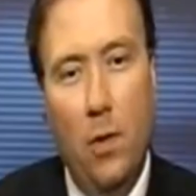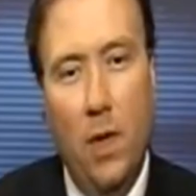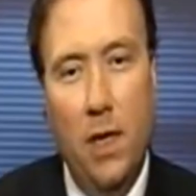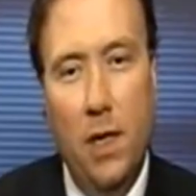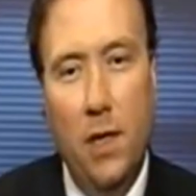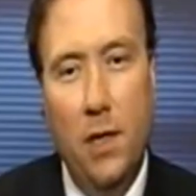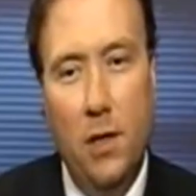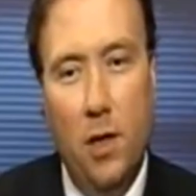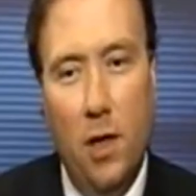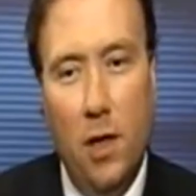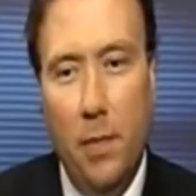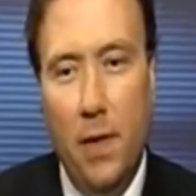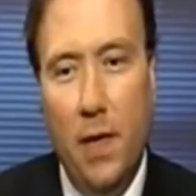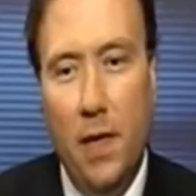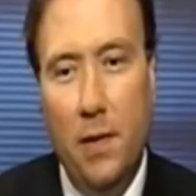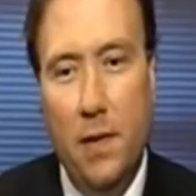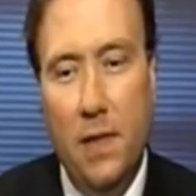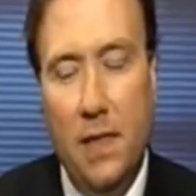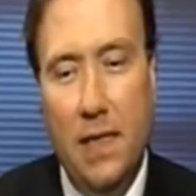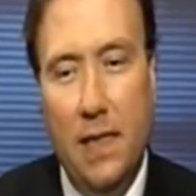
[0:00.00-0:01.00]
it's all
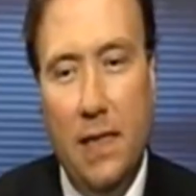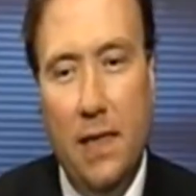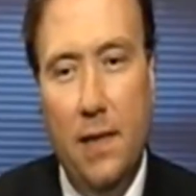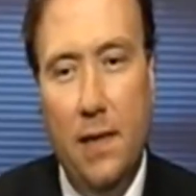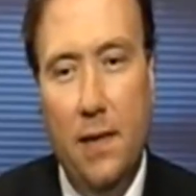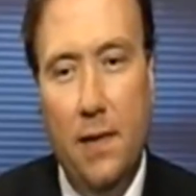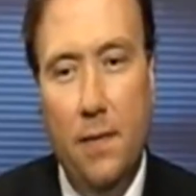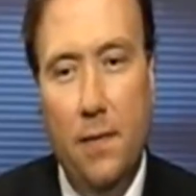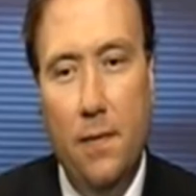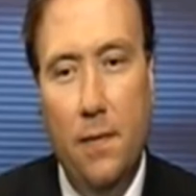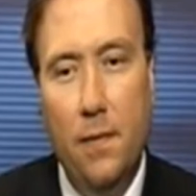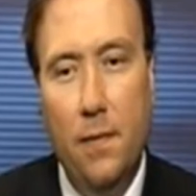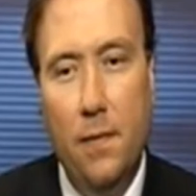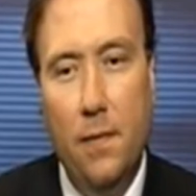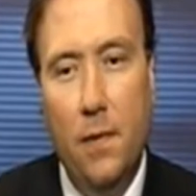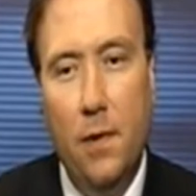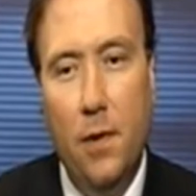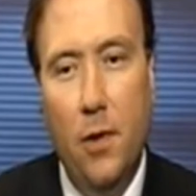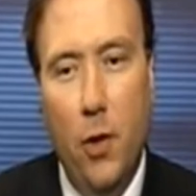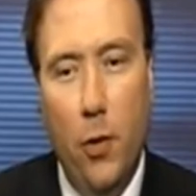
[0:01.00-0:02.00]
about. Uh
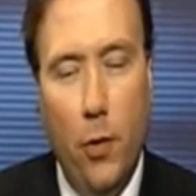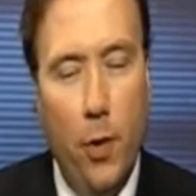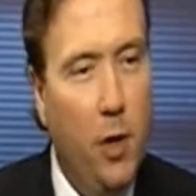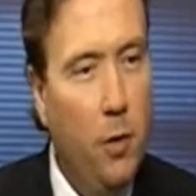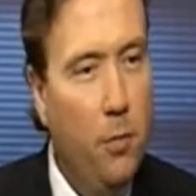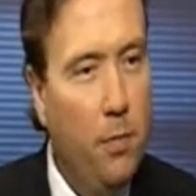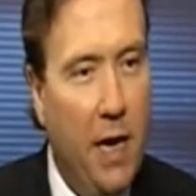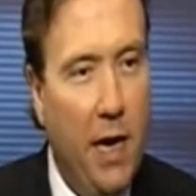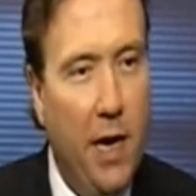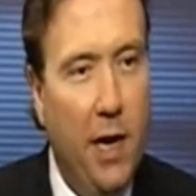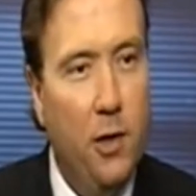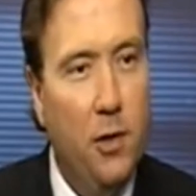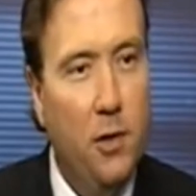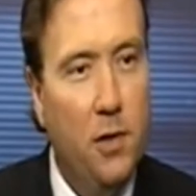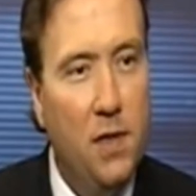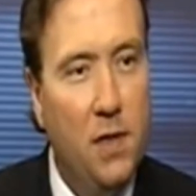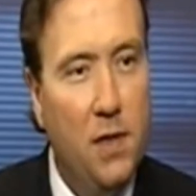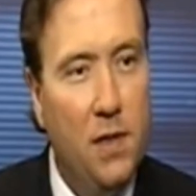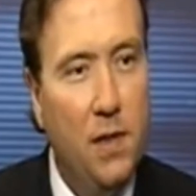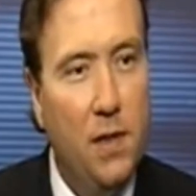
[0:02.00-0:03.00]
knowing your
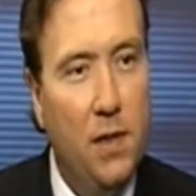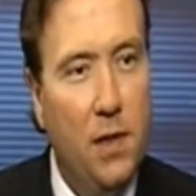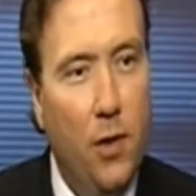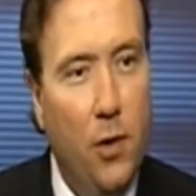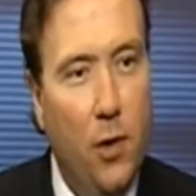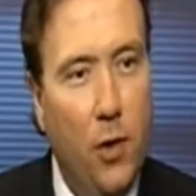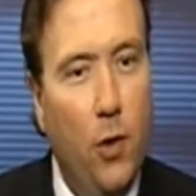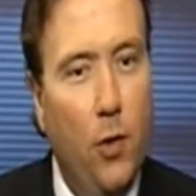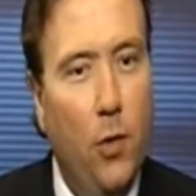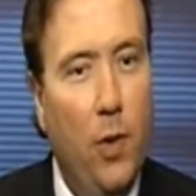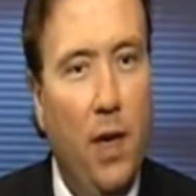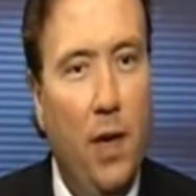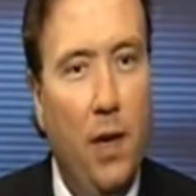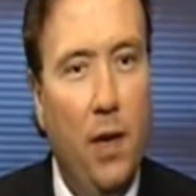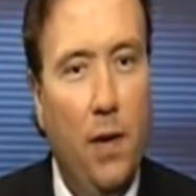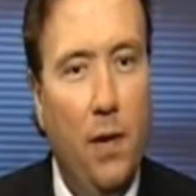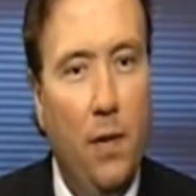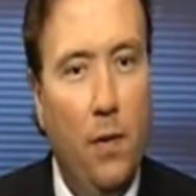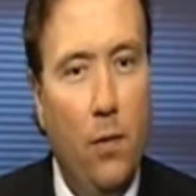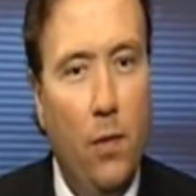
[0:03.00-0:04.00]
patterns,
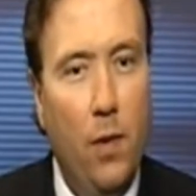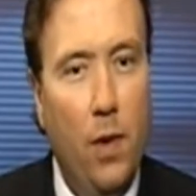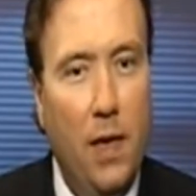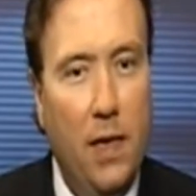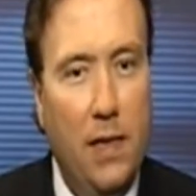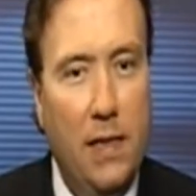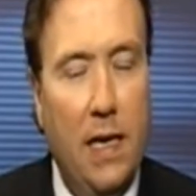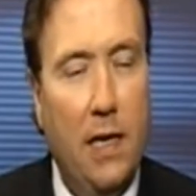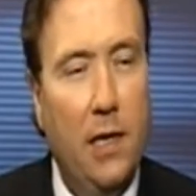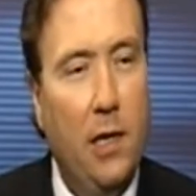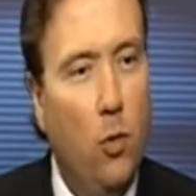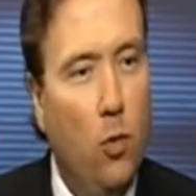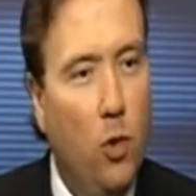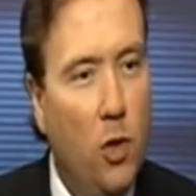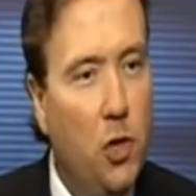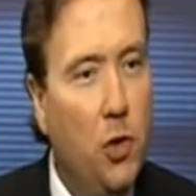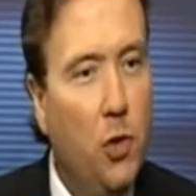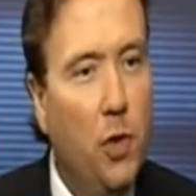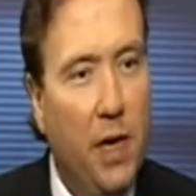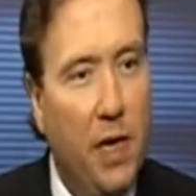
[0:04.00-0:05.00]
knowing exactly
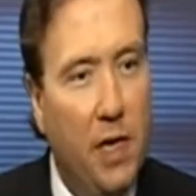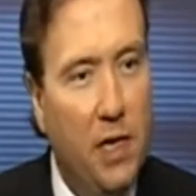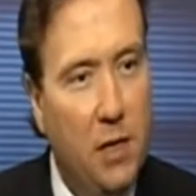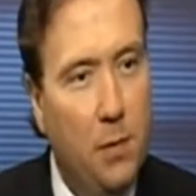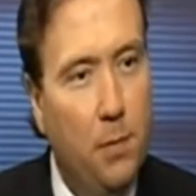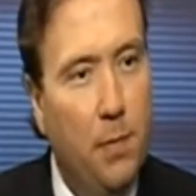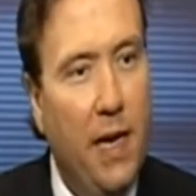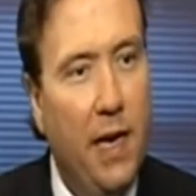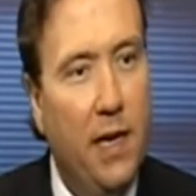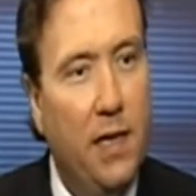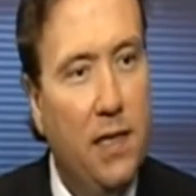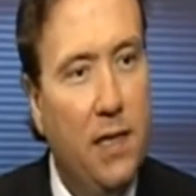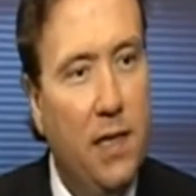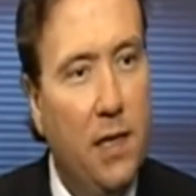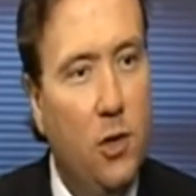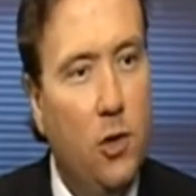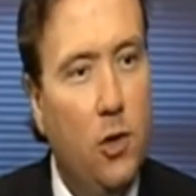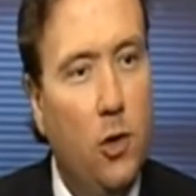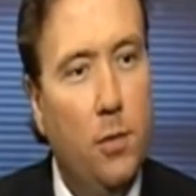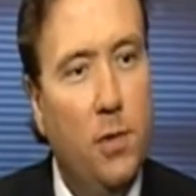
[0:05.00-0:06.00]
what you can expect
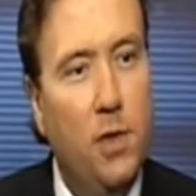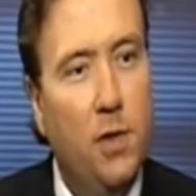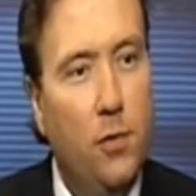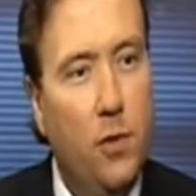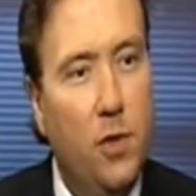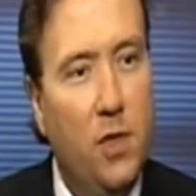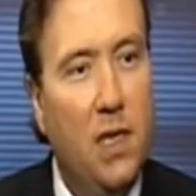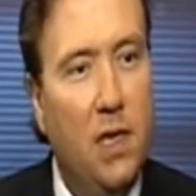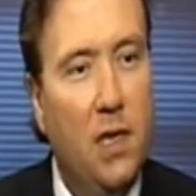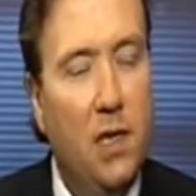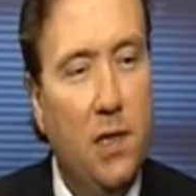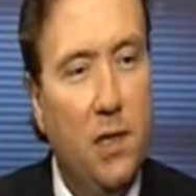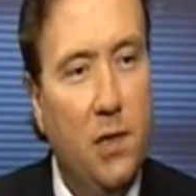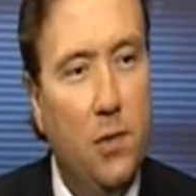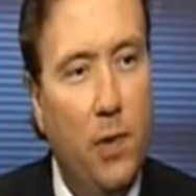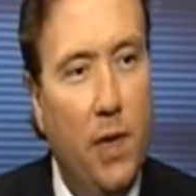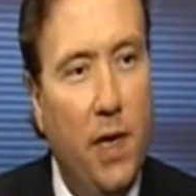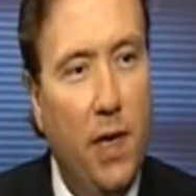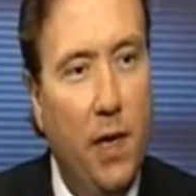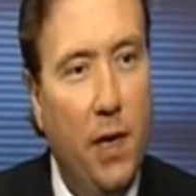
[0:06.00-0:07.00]
in terms of results
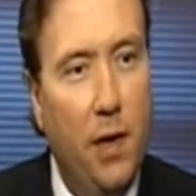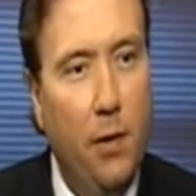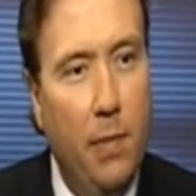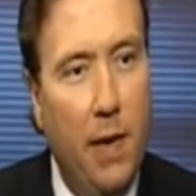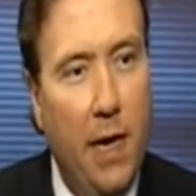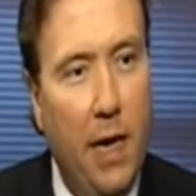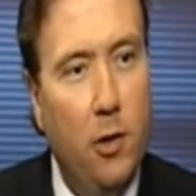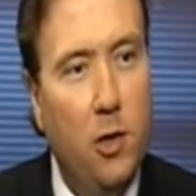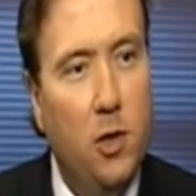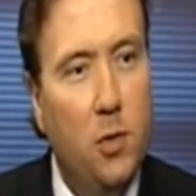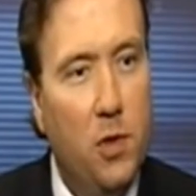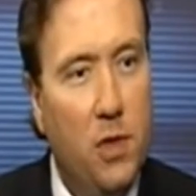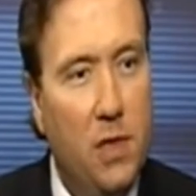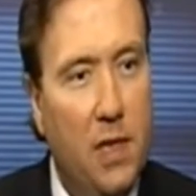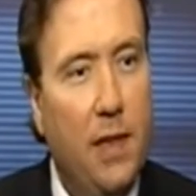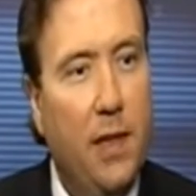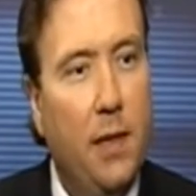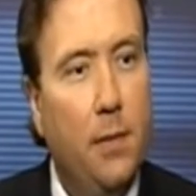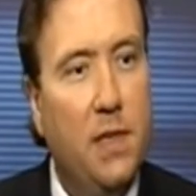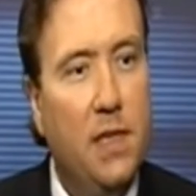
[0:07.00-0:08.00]
when patterns
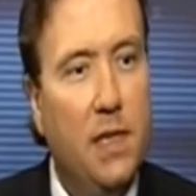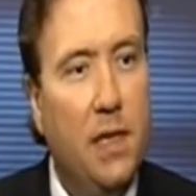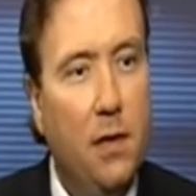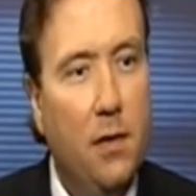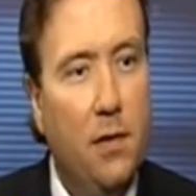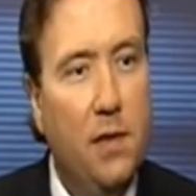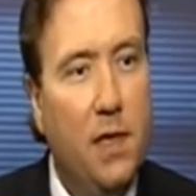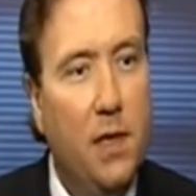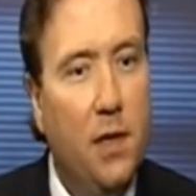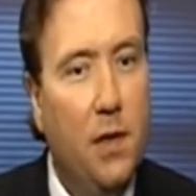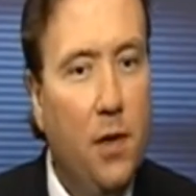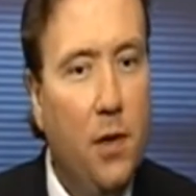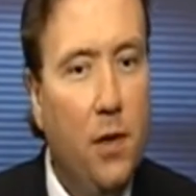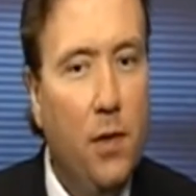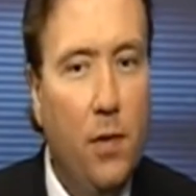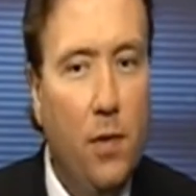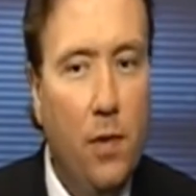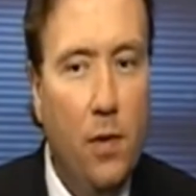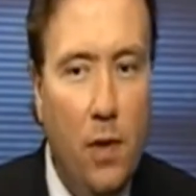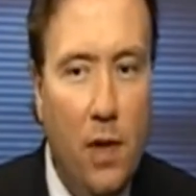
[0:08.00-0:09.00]
present themselves. And
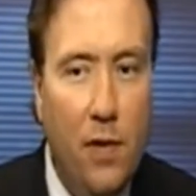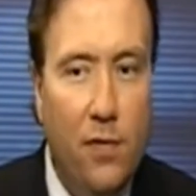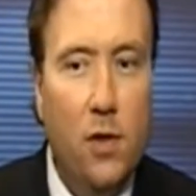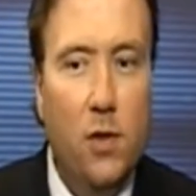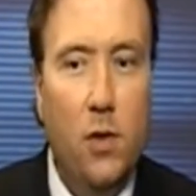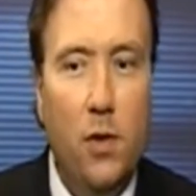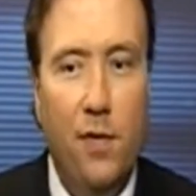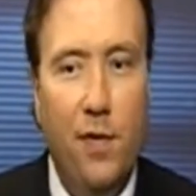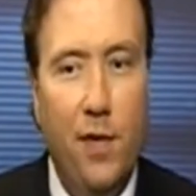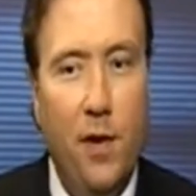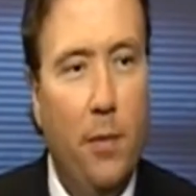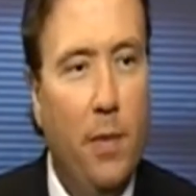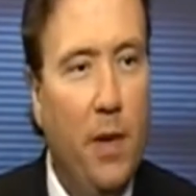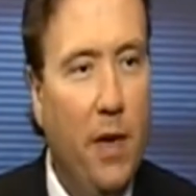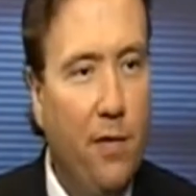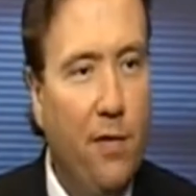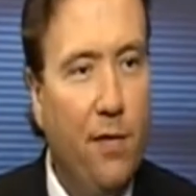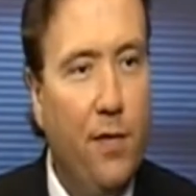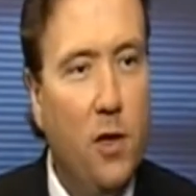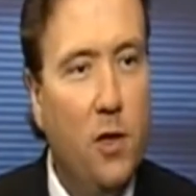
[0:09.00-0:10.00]
you have to do a fair amount
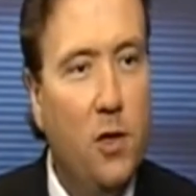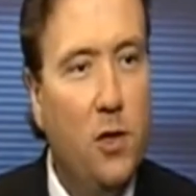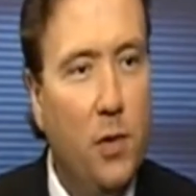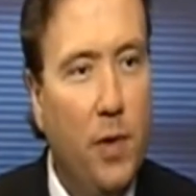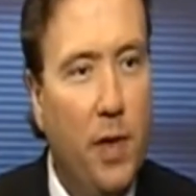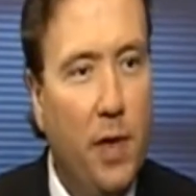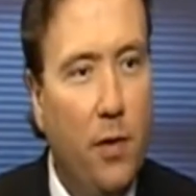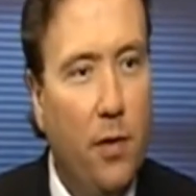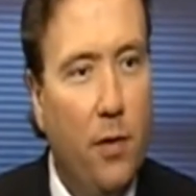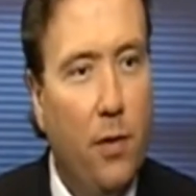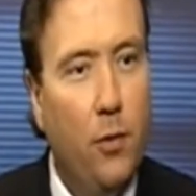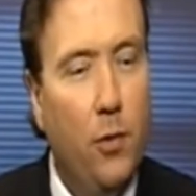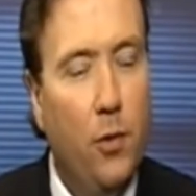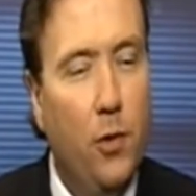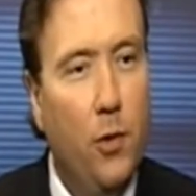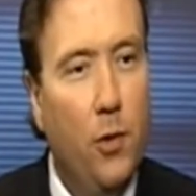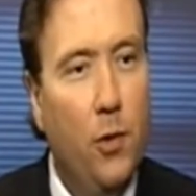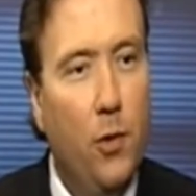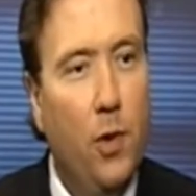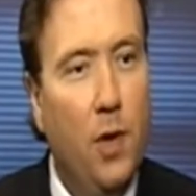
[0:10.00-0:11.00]
of filtering
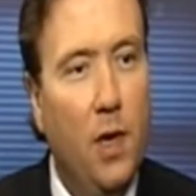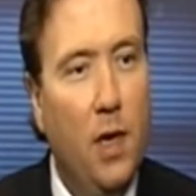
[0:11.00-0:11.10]
through